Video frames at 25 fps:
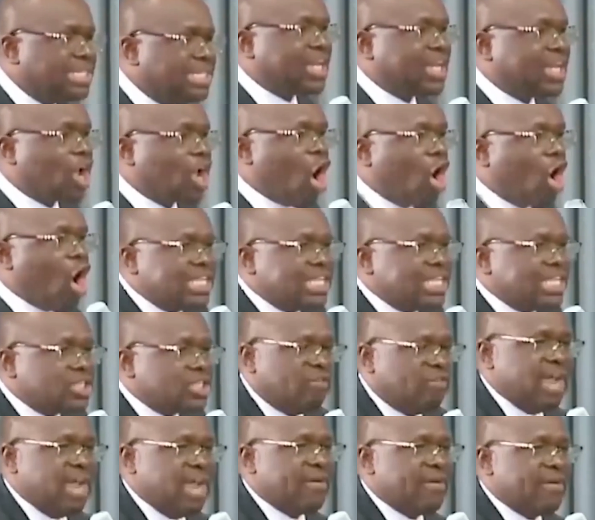Forensic
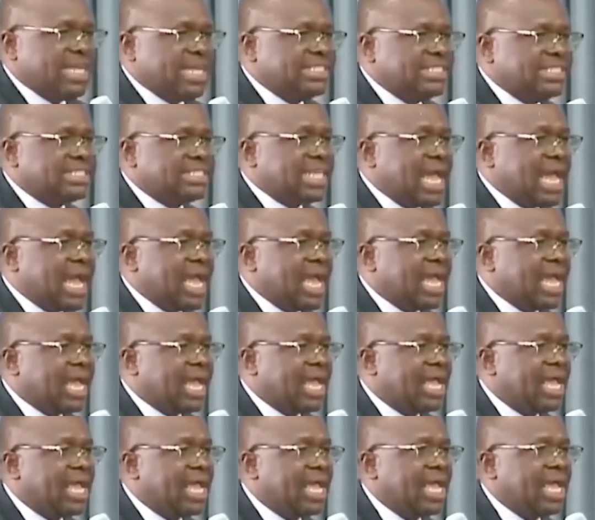audit of the
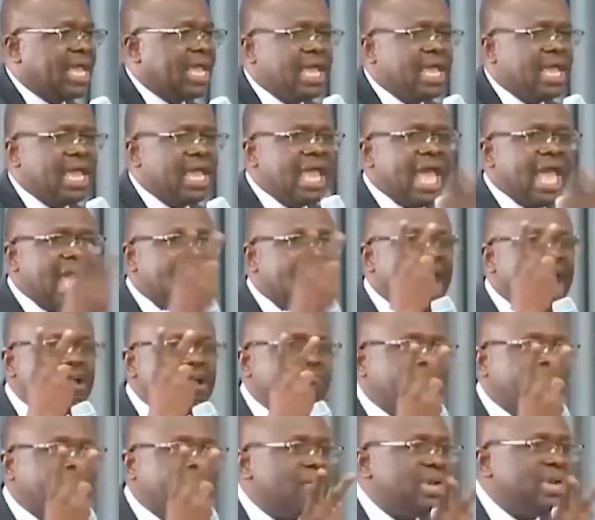register
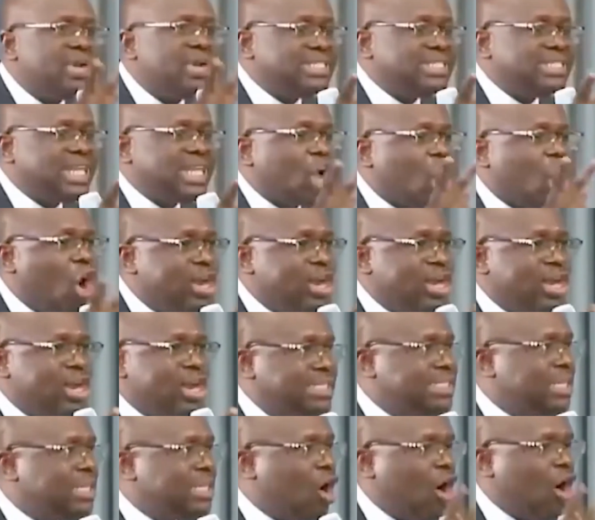and forensic
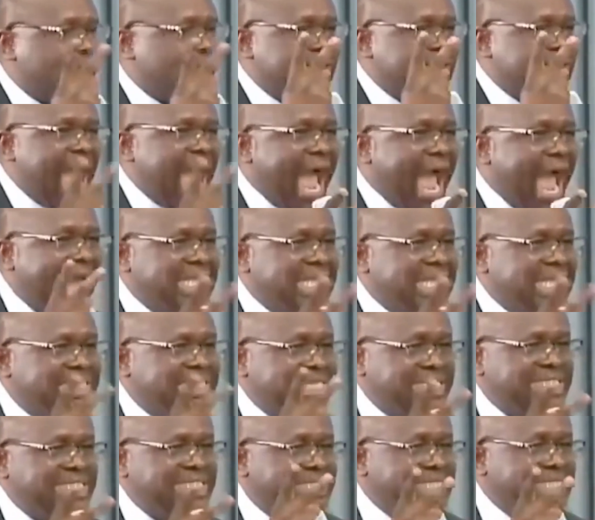audit of the
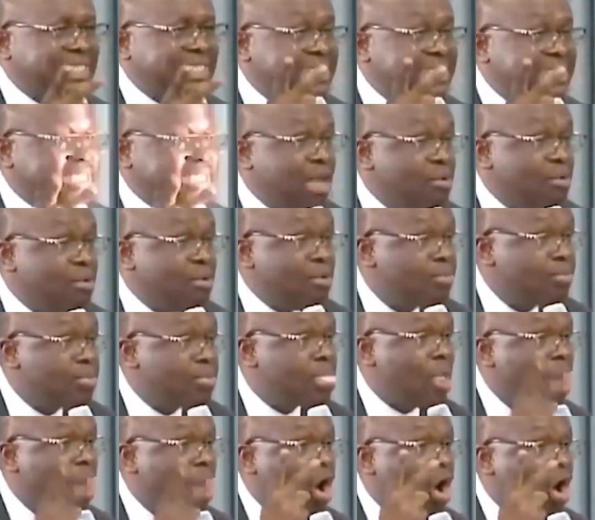IT
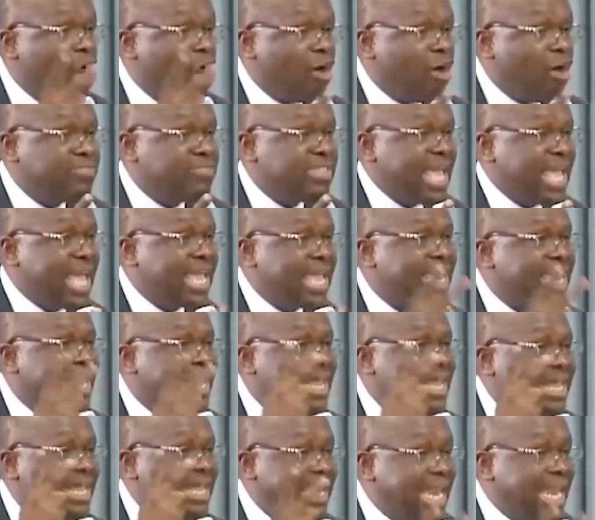system of
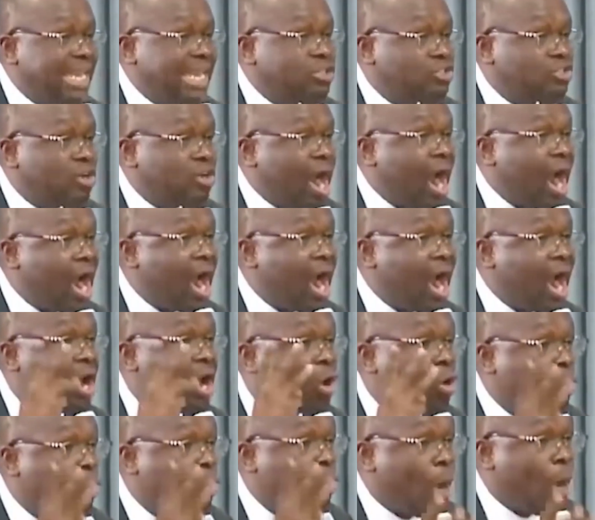the
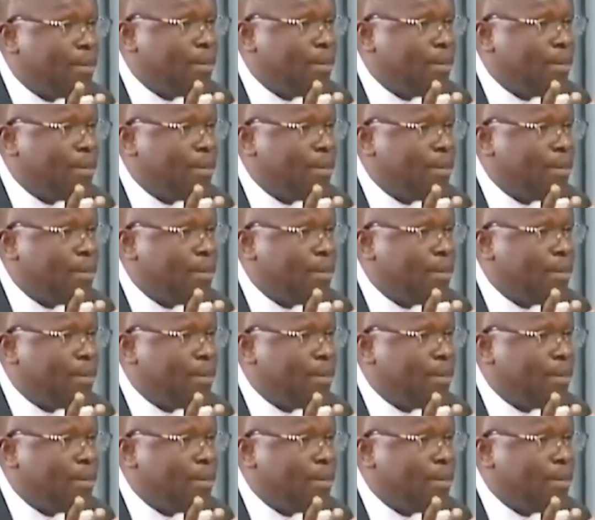Electoral